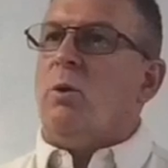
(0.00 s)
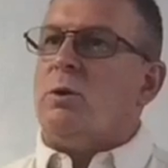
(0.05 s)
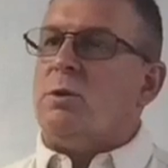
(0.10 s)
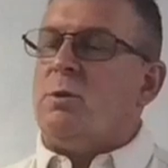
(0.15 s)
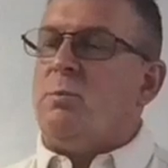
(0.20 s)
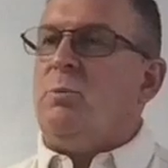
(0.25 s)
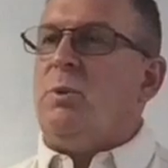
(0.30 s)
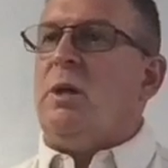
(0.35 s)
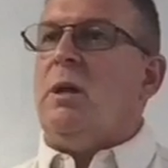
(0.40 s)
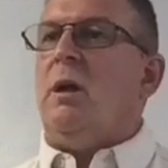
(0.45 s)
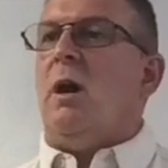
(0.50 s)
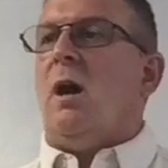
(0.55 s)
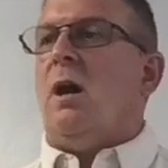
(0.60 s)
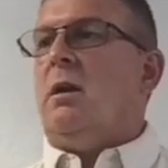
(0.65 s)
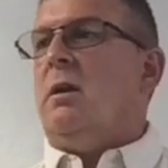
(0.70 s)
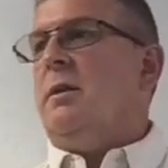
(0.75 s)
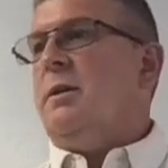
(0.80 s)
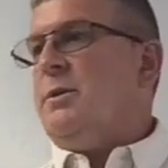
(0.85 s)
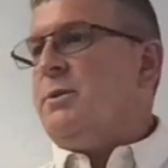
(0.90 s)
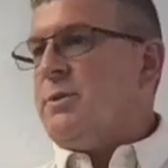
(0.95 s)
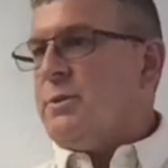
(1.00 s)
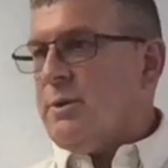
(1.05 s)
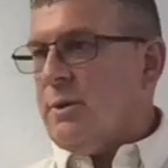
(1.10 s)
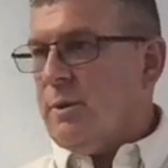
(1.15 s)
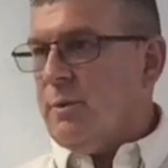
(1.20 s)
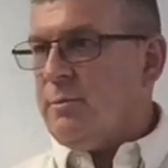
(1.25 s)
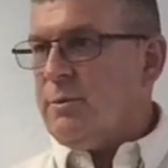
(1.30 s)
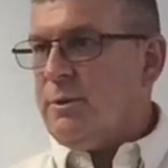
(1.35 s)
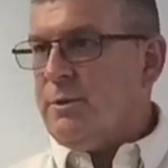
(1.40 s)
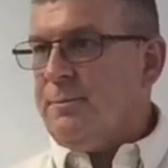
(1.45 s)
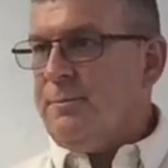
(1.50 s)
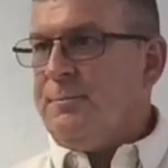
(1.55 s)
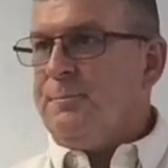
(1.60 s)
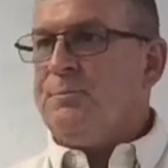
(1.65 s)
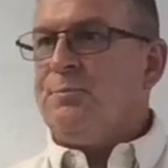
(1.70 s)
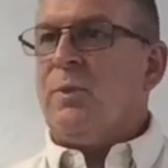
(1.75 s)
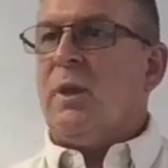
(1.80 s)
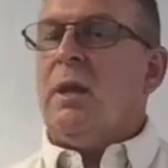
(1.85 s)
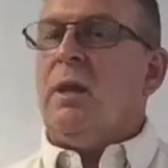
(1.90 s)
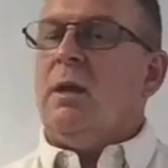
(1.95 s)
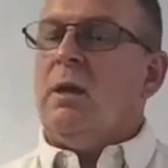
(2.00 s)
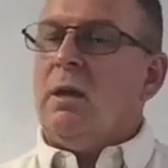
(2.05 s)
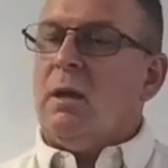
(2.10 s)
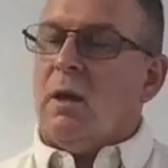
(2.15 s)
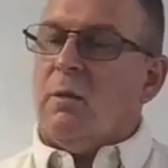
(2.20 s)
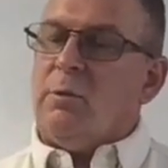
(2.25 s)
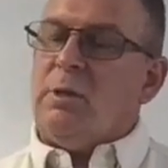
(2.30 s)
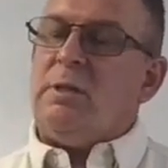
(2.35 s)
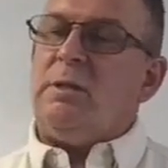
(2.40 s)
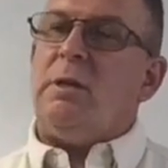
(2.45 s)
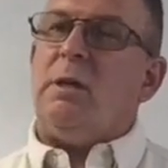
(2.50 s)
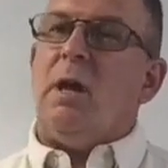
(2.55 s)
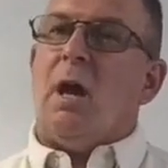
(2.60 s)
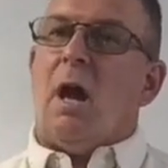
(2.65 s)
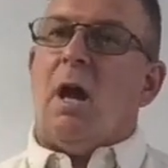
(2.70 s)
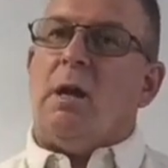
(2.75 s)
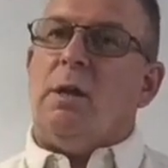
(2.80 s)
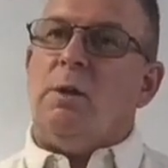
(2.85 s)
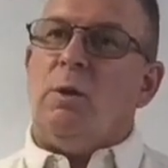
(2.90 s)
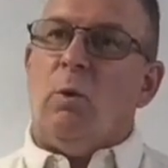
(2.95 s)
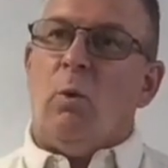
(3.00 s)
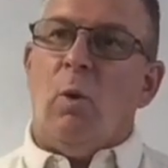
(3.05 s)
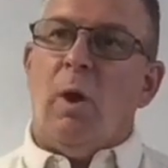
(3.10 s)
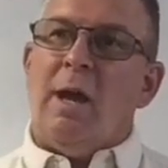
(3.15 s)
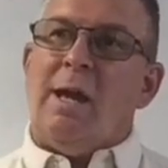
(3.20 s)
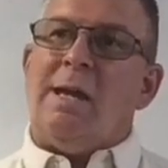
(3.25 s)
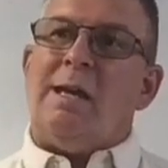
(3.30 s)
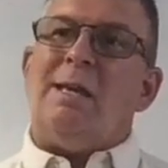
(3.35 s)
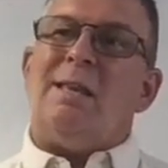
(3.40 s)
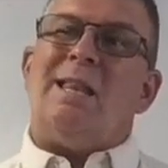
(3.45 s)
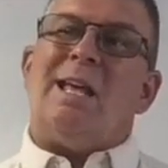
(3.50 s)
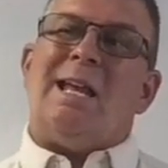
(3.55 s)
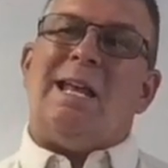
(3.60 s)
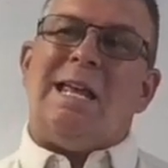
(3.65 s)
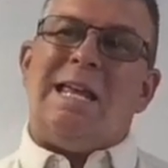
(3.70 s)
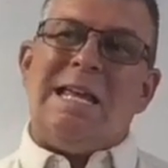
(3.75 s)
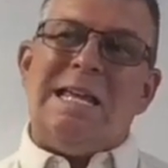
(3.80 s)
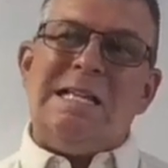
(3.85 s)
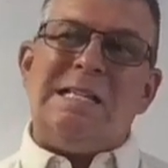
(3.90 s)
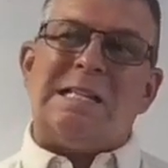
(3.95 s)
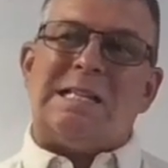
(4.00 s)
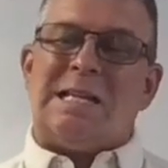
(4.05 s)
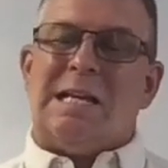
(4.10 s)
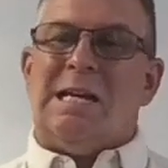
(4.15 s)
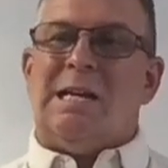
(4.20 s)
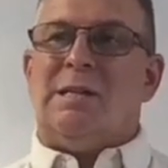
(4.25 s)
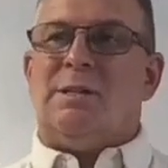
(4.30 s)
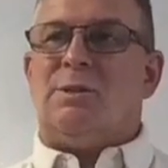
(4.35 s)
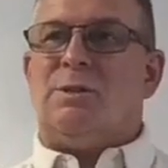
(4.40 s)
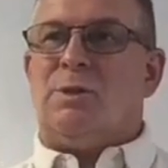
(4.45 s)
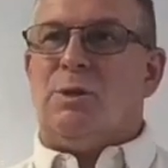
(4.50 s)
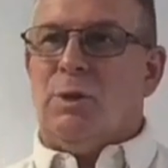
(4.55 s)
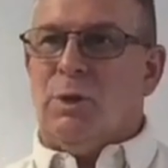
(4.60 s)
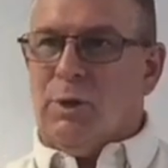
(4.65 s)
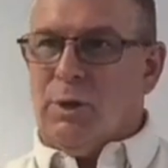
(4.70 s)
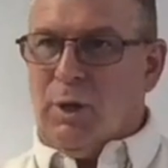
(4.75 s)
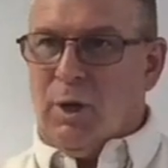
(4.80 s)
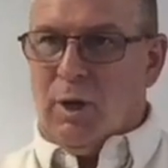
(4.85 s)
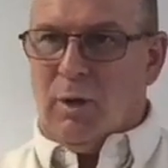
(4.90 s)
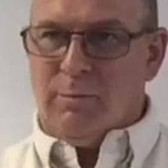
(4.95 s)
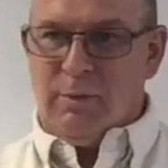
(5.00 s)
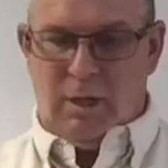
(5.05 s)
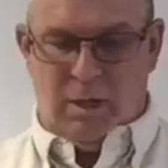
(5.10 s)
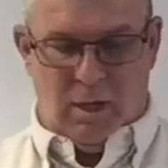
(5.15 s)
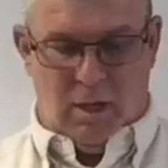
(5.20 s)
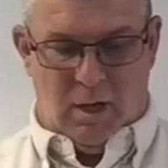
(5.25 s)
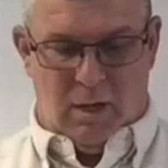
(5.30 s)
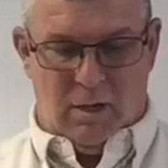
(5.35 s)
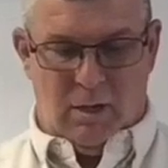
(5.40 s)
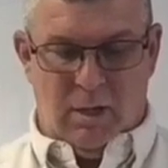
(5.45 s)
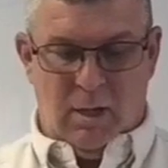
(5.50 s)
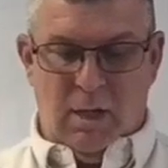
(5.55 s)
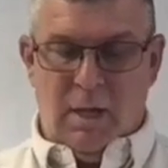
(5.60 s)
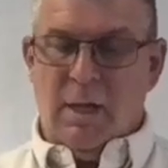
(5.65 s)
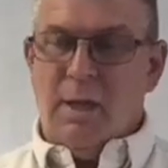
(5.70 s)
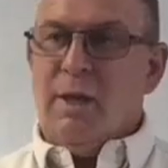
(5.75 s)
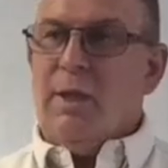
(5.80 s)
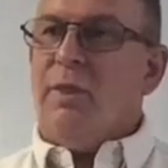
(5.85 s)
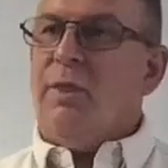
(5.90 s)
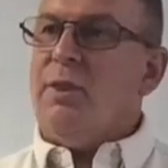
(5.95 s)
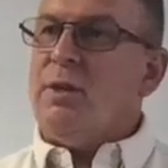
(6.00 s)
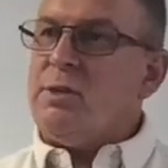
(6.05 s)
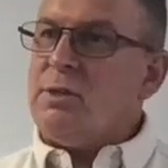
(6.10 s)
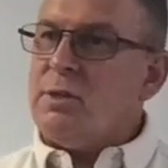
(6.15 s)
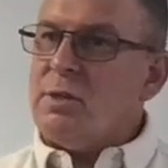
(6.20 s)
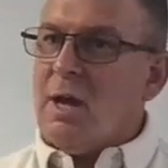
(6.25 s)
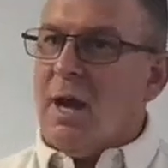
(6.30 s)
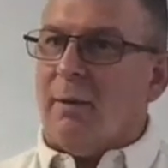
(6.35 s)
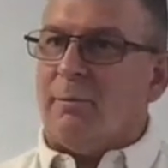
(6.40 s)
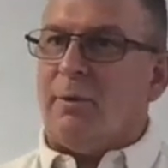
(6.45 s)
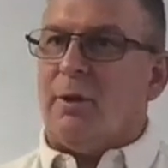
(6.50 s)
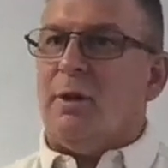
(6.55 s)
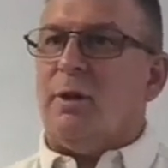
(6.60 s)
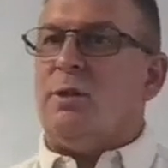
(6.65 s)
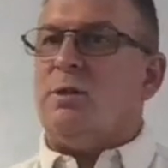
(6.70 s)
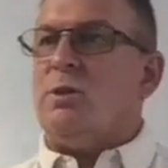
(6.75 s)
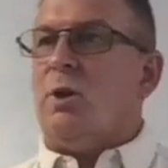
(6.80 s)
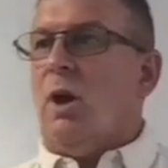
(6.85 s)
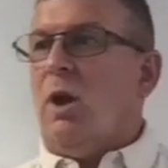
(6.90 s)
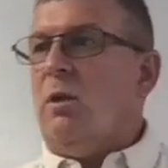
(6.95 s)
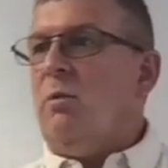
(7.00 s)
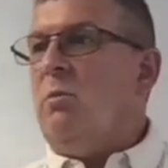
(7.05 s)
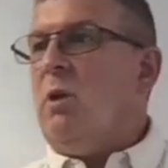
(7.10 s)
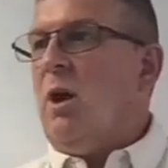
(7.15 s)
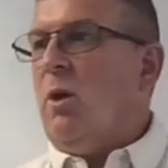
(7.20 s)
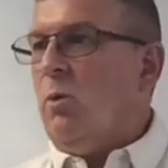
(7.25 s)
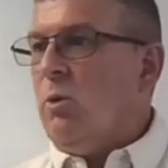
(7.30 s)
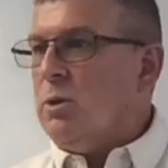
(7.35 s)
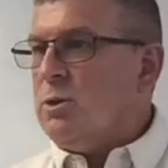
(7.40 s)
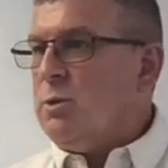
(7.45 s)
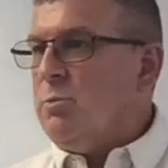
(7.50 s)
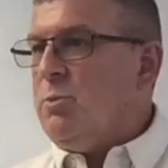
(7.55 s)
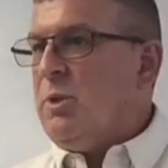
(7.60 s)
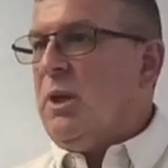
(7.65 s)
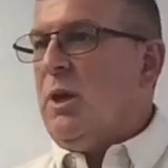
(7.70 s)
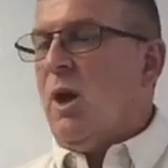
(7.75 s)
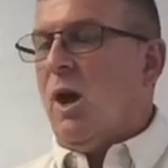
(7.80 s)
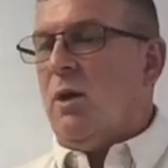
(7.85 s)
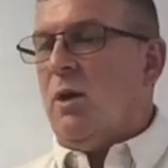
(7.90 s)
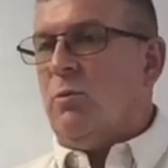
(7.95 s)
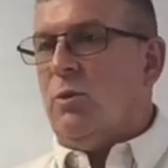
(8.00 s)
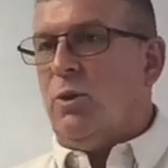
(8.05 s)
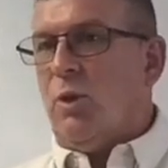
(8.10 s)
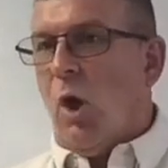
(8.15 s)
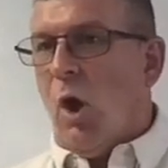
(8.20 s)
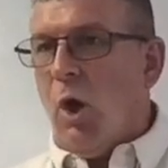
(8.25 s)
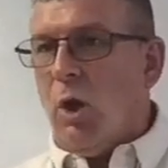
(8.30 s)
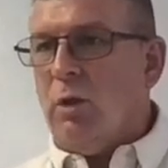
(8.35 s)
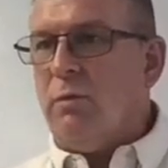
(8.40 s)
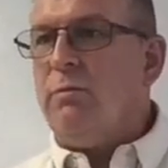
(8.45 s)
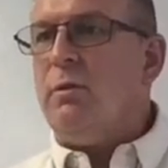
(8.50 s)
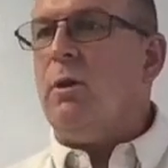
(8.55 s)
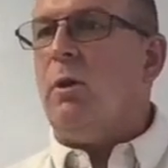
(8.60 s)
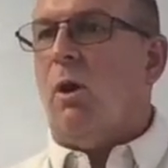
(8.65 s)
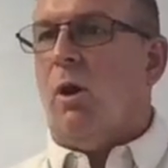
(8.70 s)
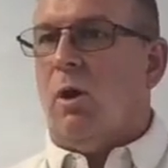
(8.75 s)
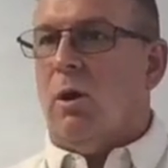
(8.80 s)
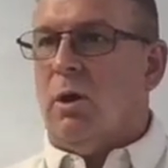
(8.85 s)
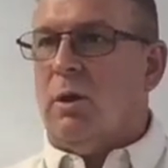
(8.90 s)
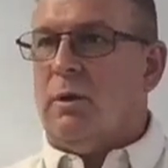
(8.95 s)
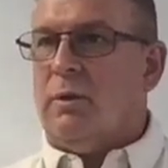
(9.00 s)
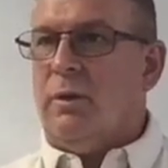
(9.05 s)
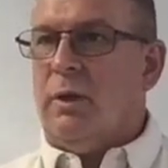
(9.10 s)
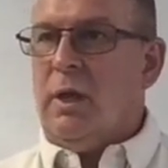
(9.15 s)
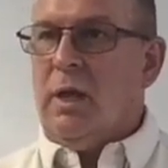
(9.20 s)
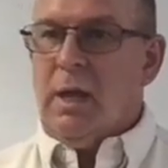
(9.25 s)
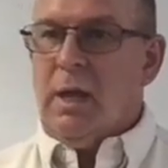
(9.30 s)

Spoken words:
worshiping God on his terms, coming to God in the way that he says you're to come to God. This chapter is all about worshiping God with all of your heart